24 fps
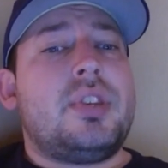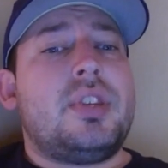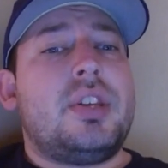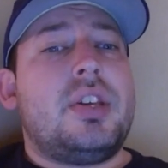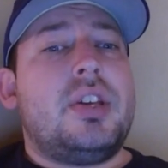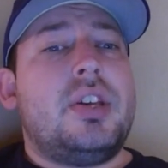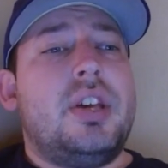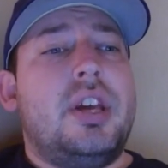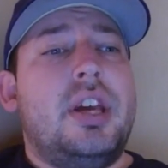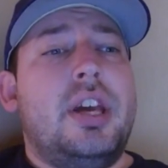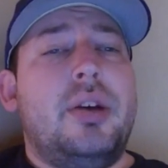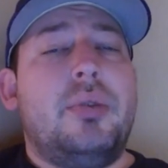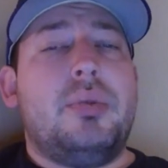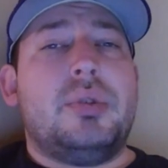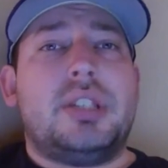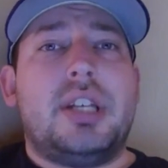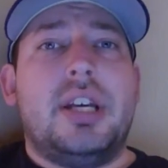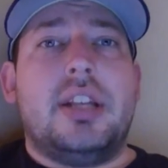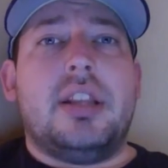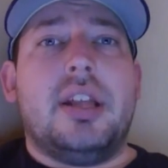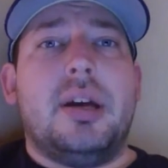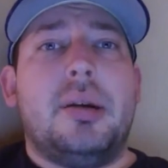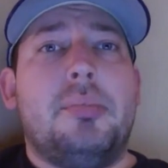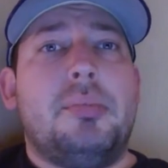He was
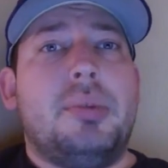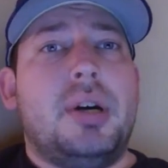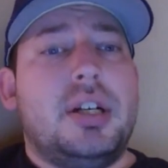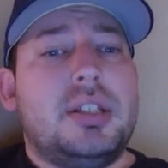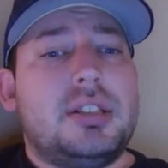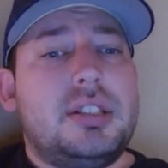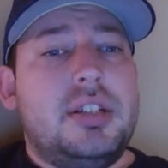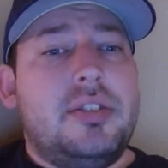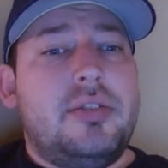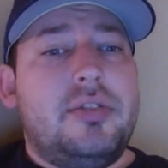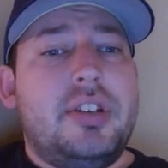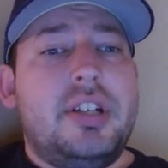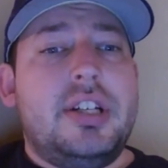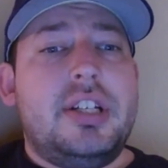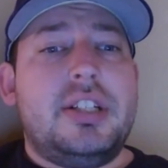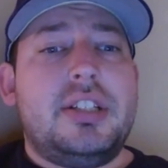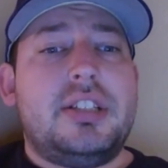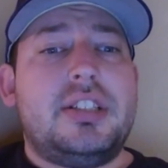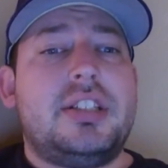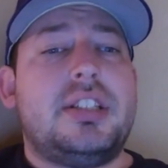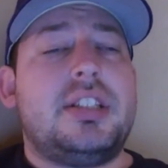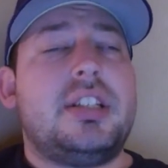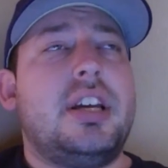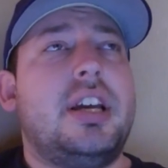headlining boxing
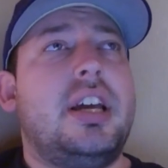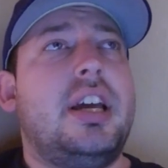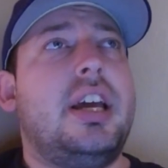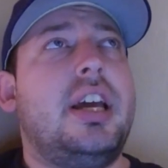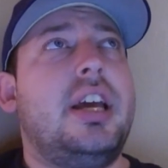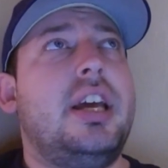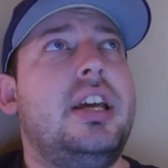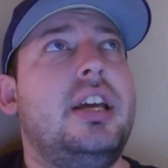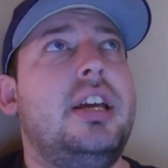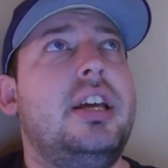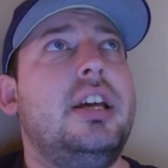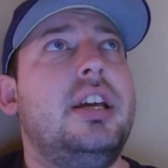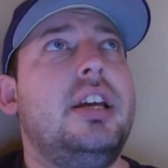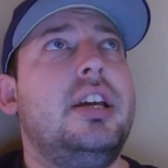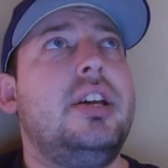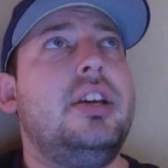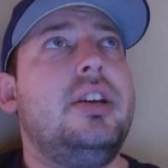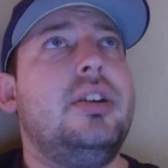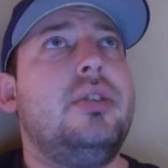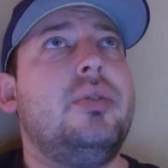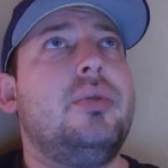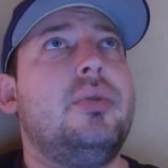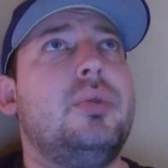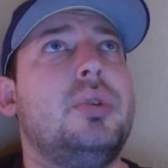events.
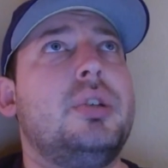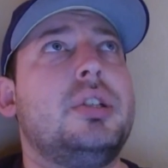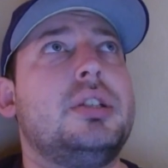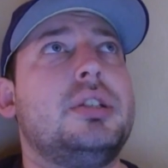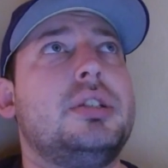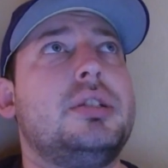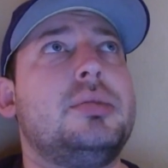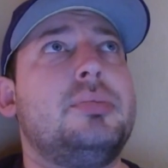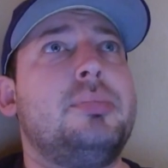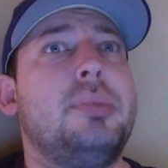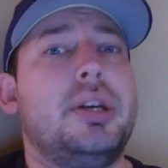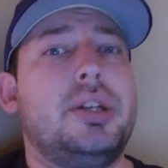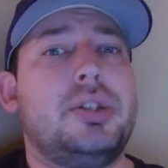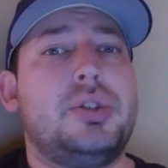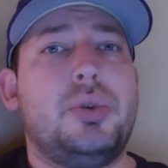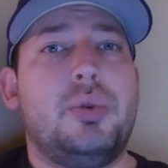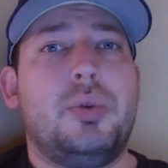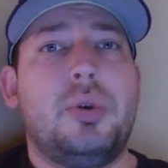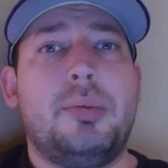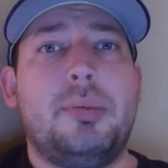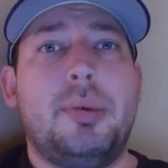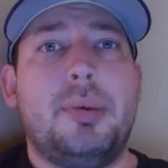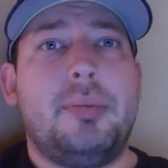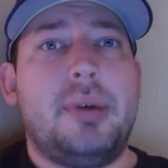He was
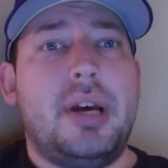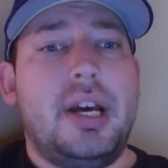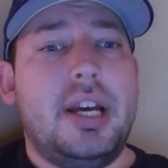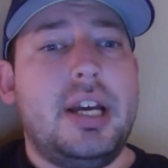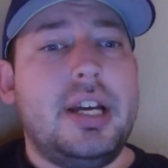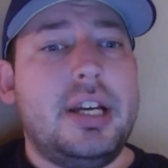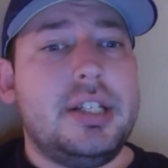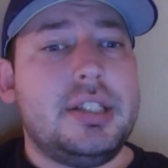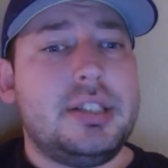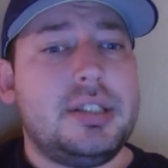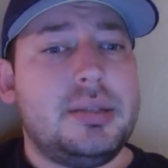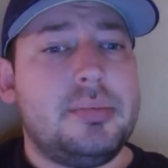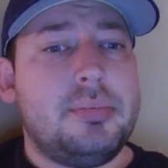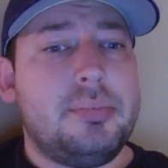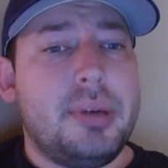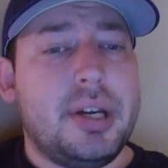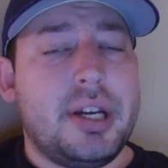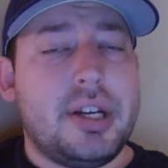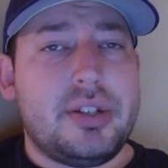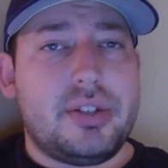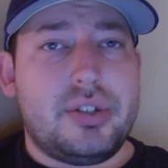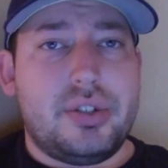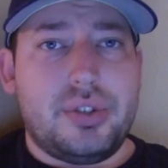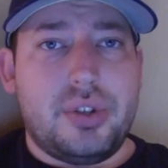Bellator MMA's
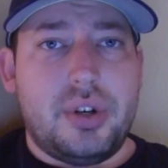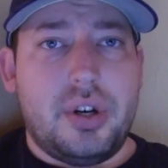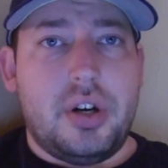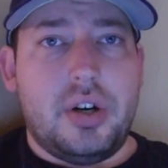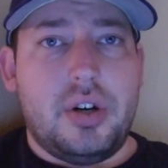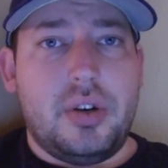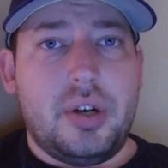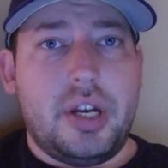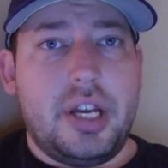biggest draw.